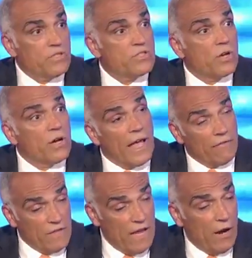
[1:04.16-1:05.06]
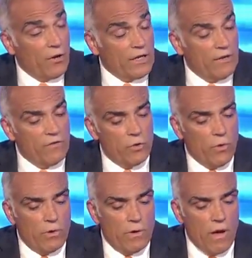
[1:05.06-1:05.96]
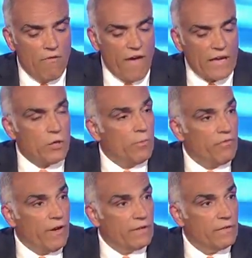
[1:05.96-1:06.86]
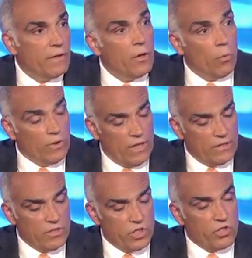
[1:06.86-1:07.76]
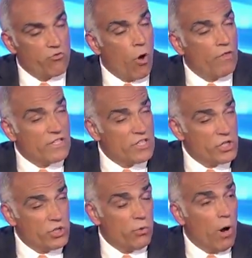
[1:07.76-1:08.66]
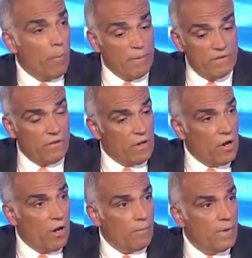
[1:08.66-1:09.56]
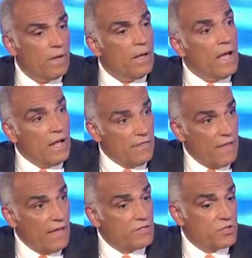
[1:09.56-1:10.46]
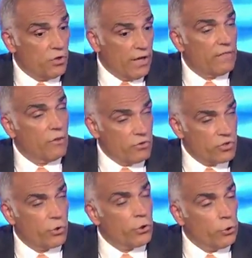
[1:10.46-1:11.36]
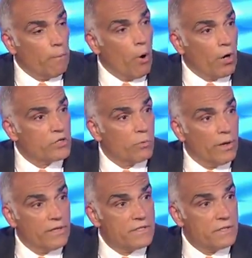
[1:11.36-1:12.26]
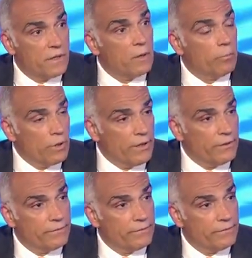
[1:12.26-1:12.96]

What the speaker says: and suck out the air to give you a vacuum effect. What that does is draw the tissue up into the cup, and hence you'll get those circular marks when it's completed.